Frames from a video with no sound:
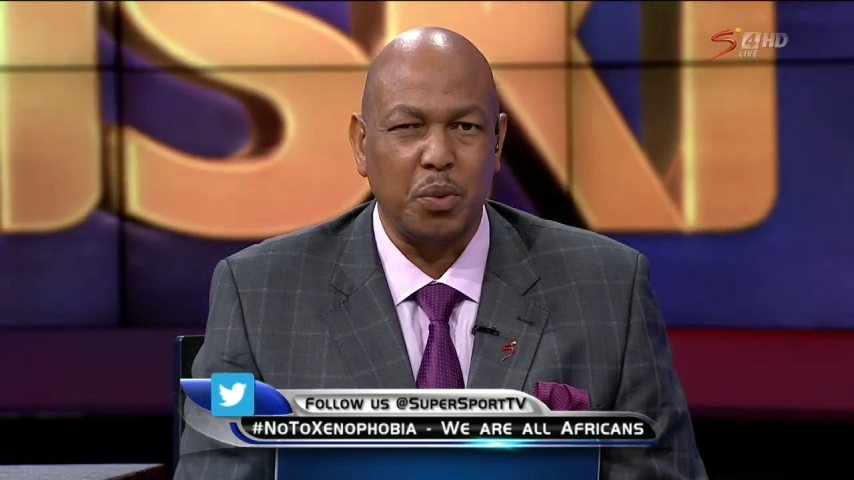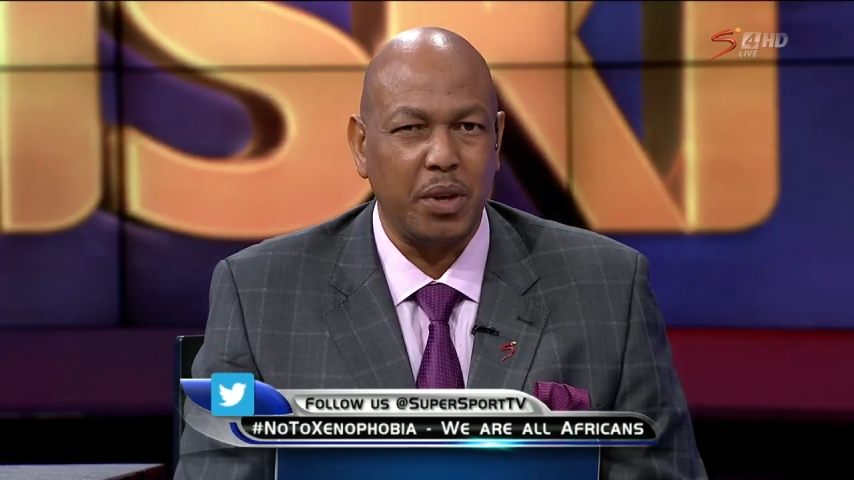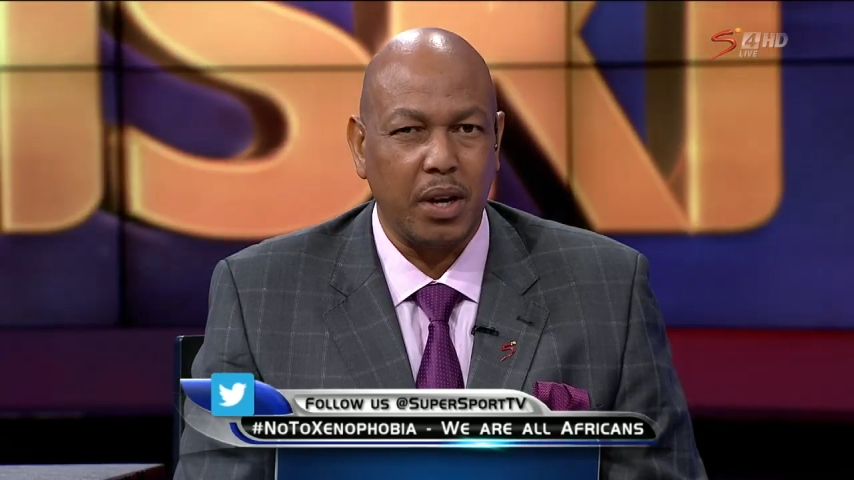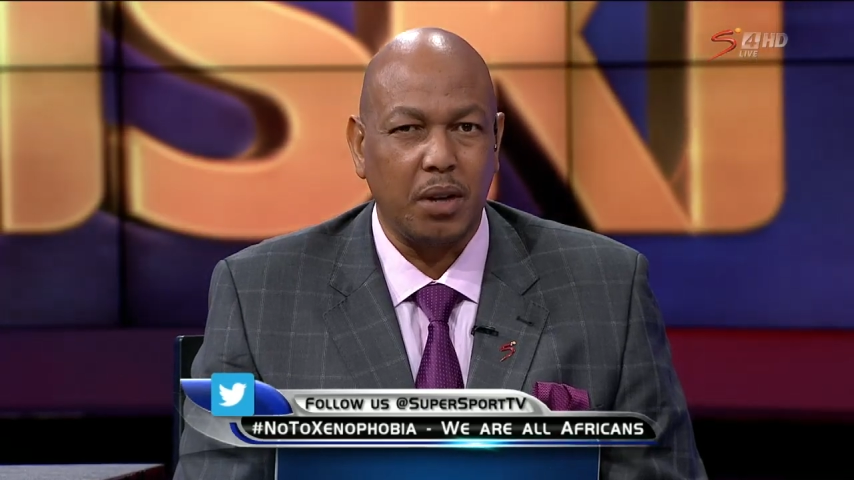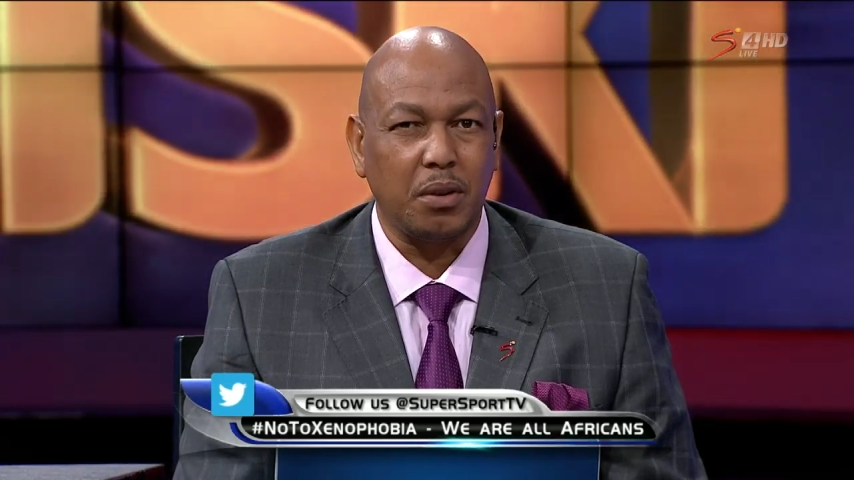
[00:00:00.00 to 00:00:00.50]

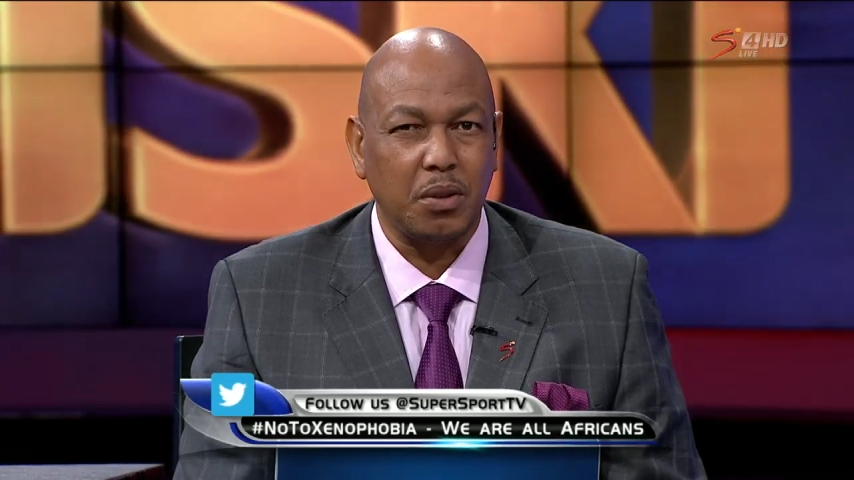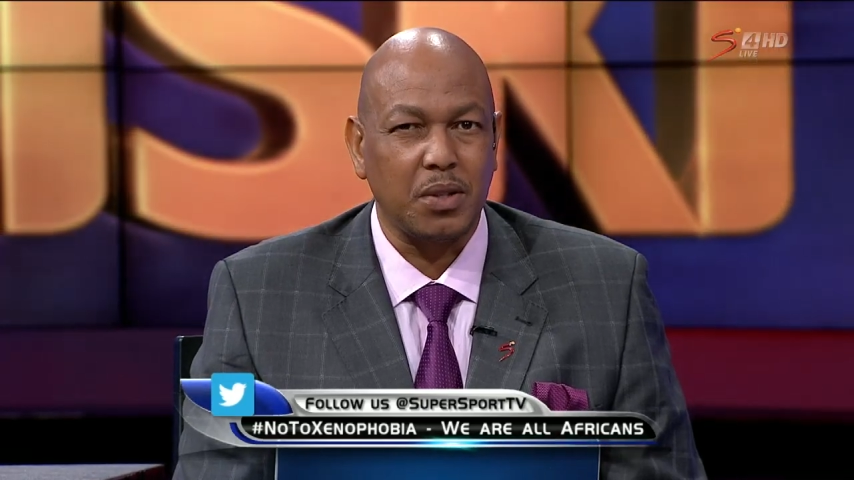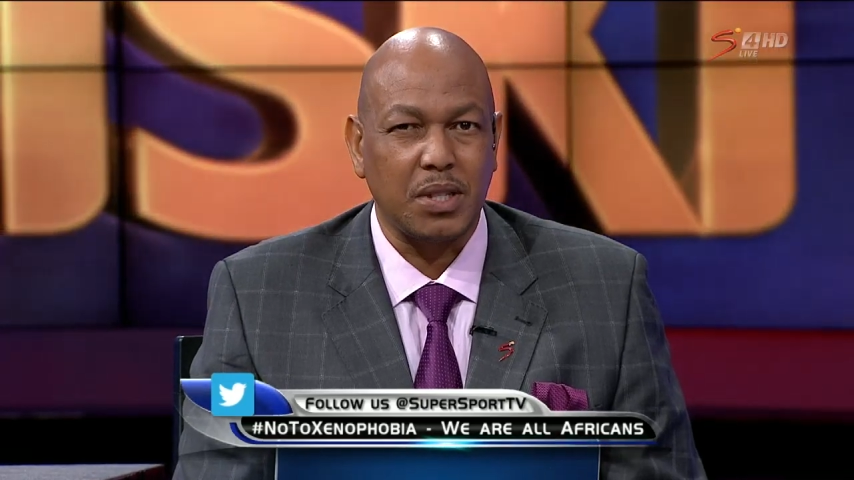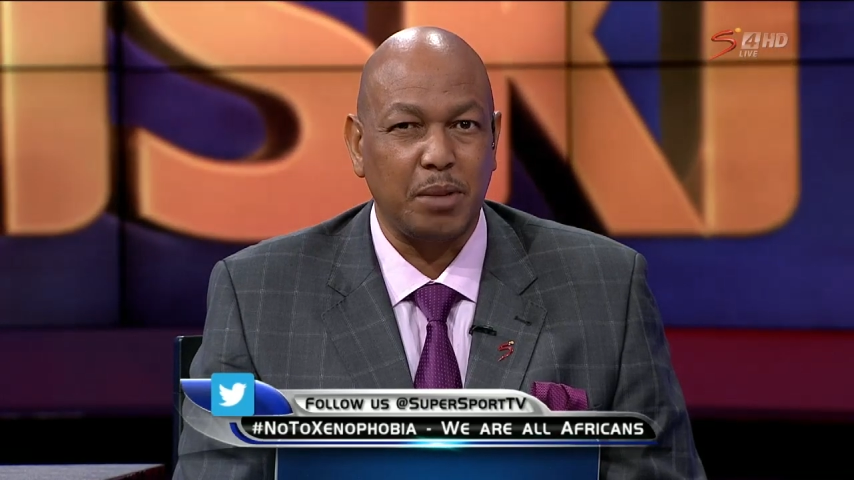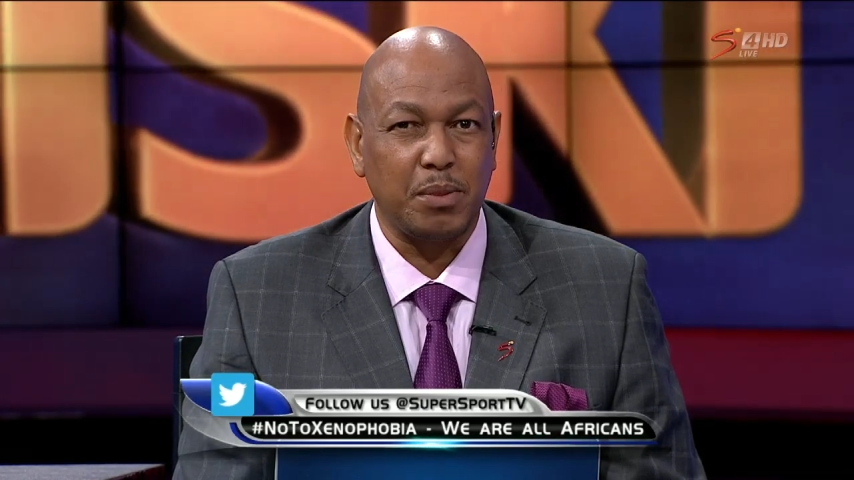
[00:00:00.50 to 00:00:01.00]
We echo
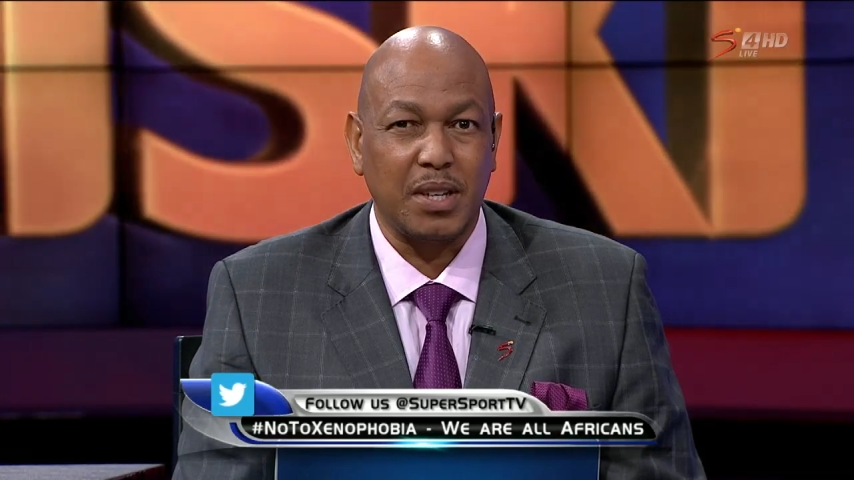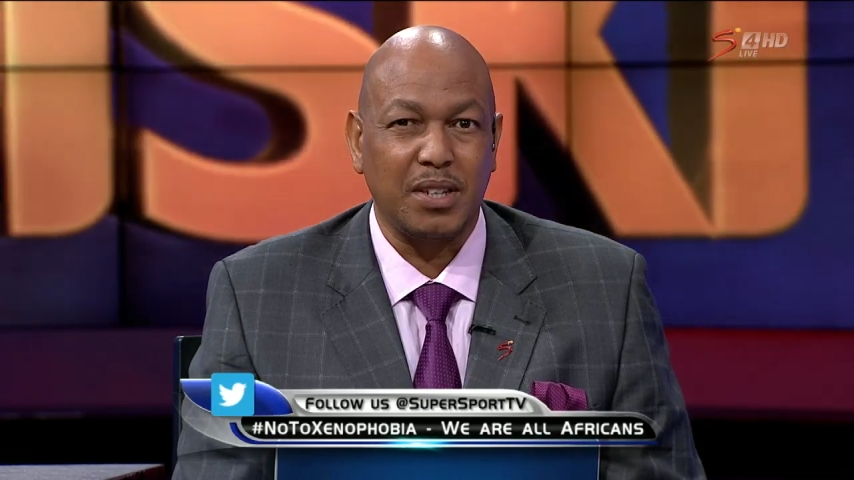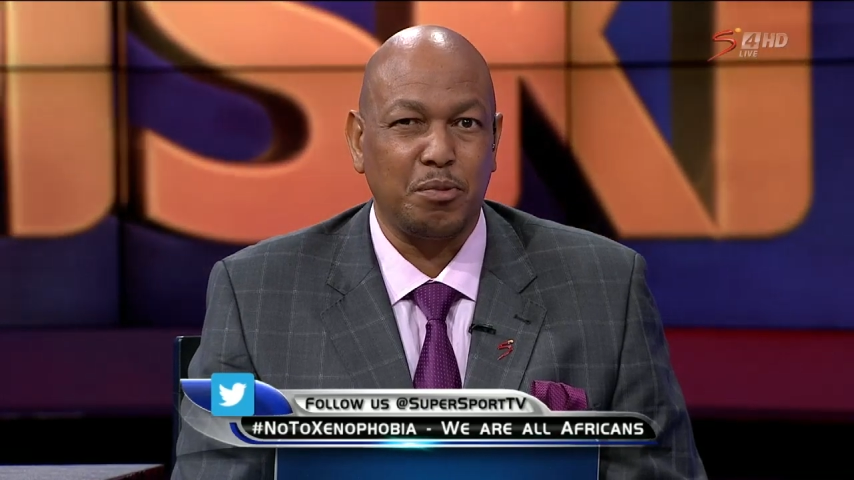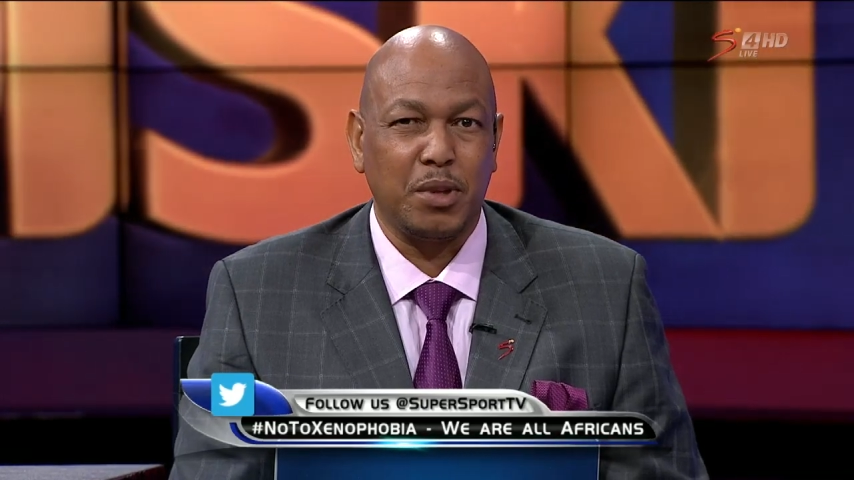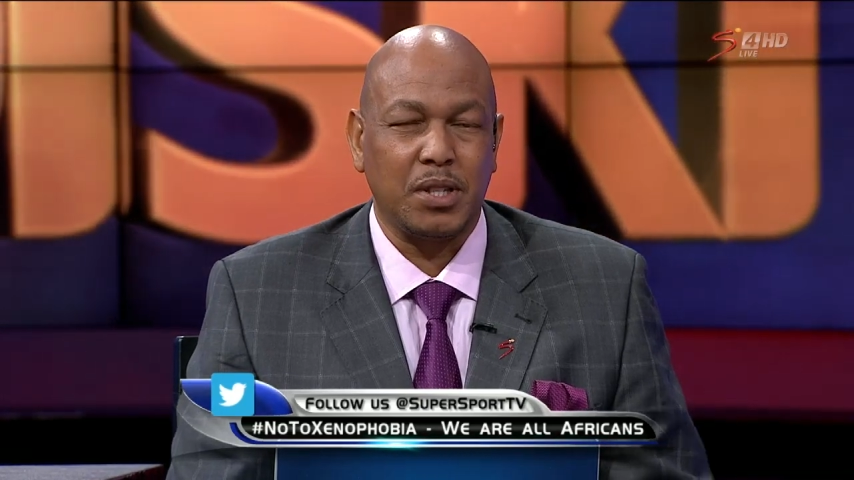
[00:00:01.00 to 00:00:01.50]
those same
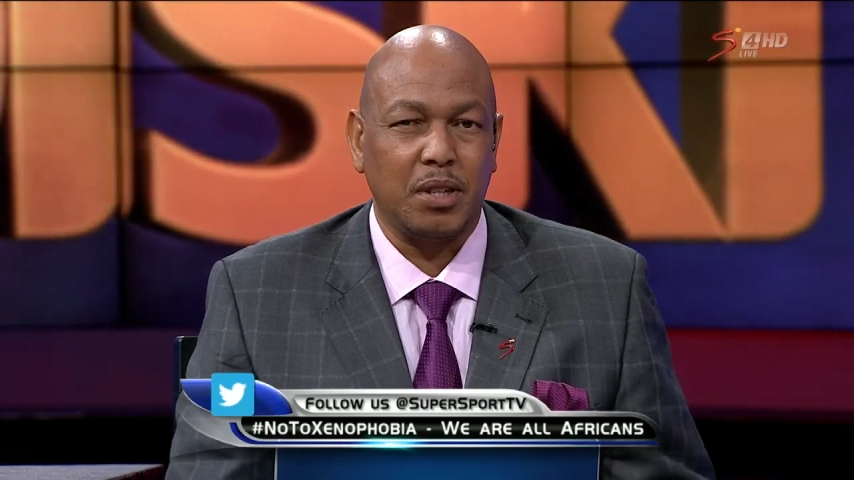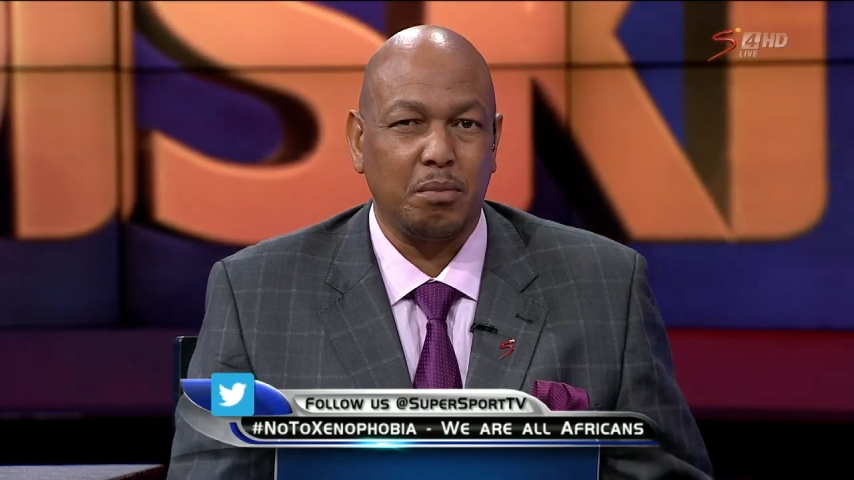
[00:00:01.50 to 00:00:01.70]
sentiments,